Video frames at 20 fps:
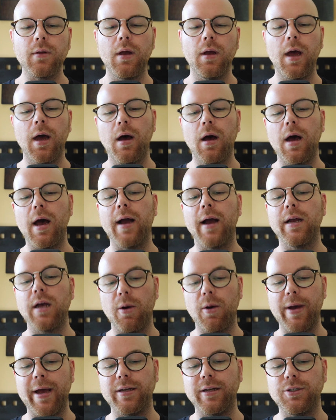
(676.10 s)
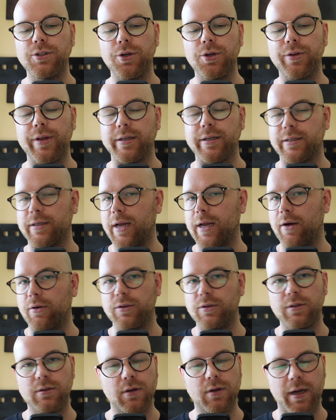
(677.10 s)
And go ahead and do this. Now,
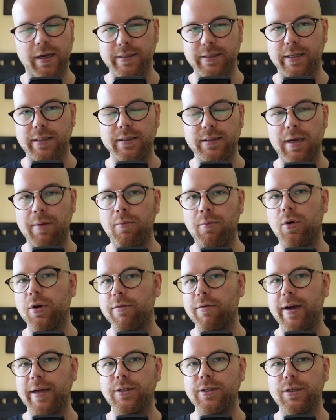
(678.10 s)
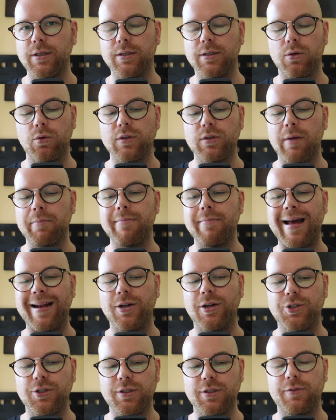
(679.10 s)
like I said, some moderators or some
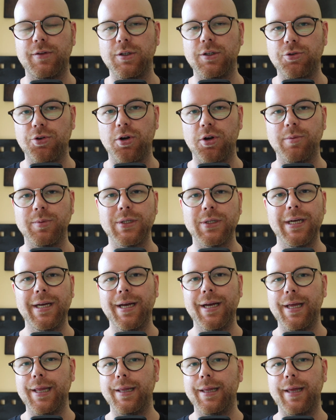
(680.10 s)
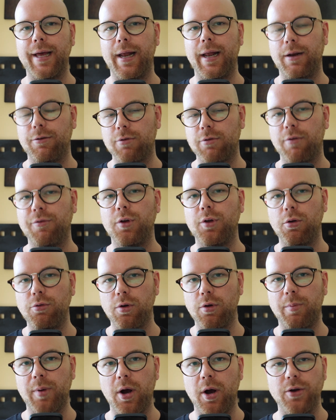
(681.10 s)
managers of these groups, they'll review
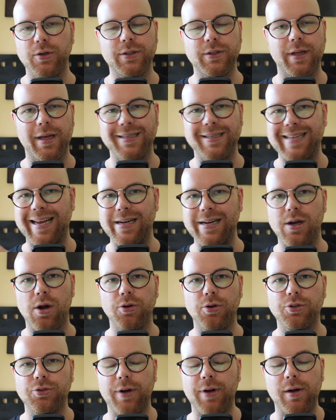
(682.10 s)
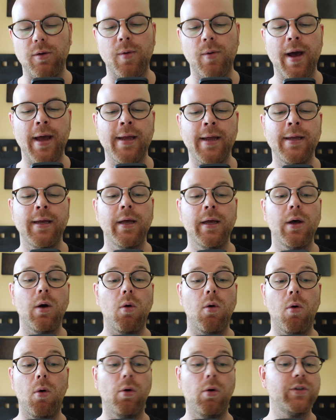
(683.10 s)
your post and they'll say no straight away,
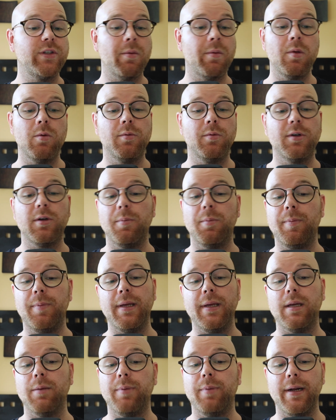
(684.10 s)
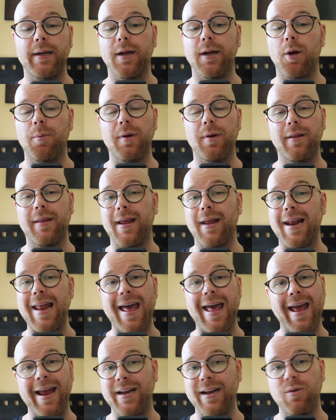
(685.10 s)
or some of them will be completely open and they'll let
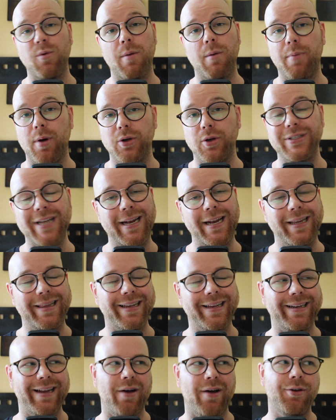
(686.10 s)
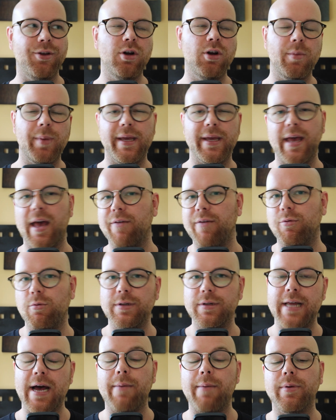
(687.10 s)
anyone post anything. Now, you've got to be careful
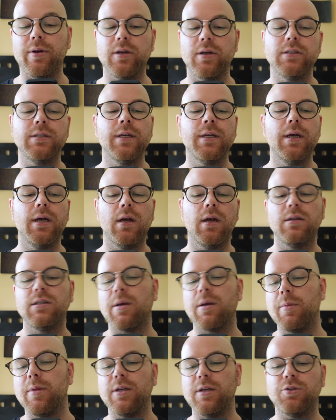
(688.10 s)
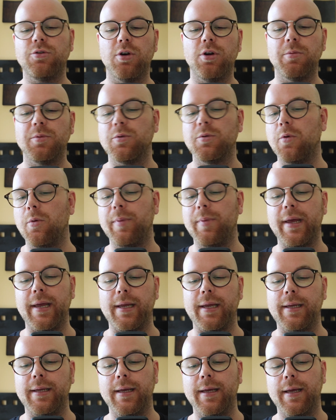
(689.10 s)
with that, because some of these groups will
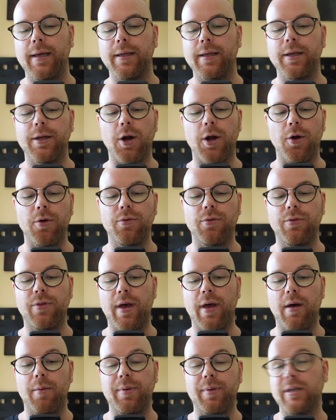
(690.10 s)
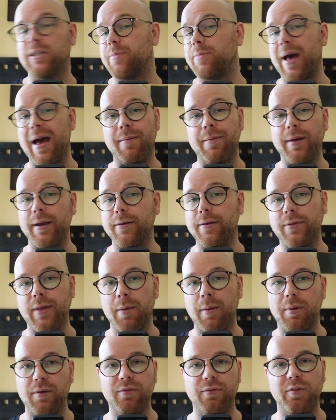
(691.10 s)
be, they'll be spammy. They'll
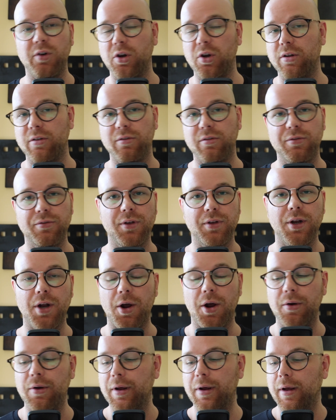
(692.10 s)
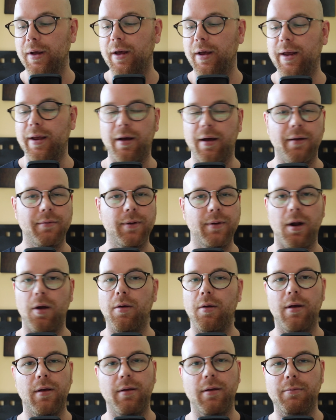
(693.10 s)
be full of, get
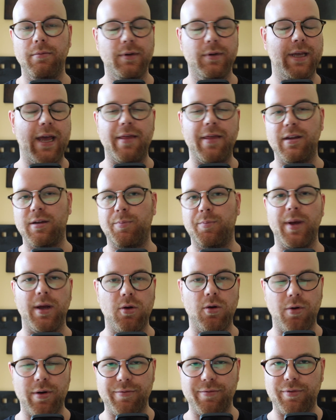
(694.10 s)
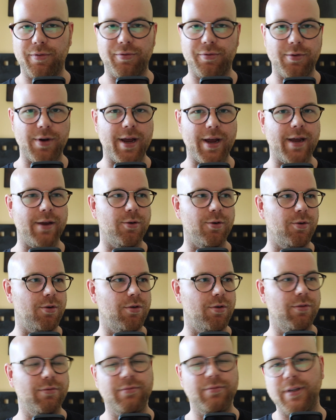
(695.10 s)
this Bitcoin for free,
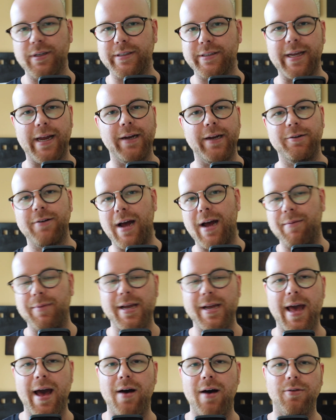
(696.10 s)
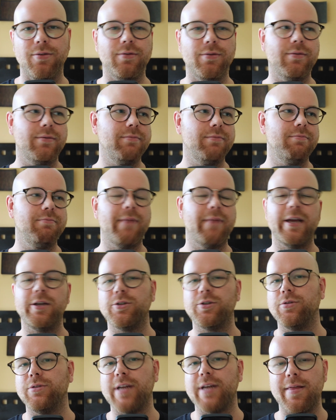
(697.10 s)
or this Telegram account
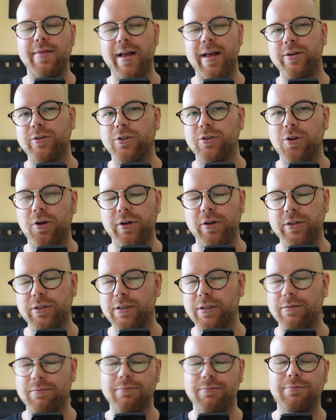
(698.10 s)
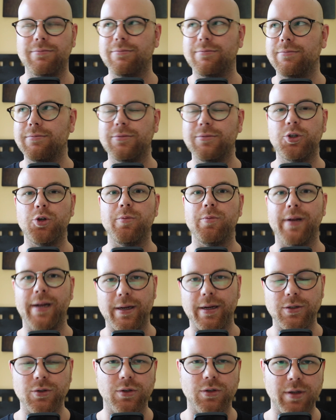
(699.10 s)
makes you $10,000 in 2
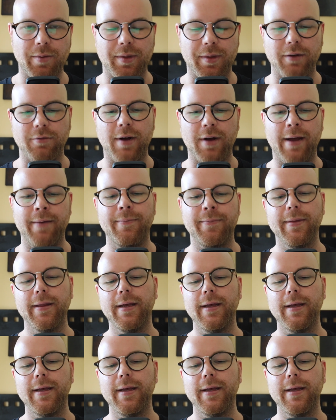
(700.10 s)
minutes or something, right?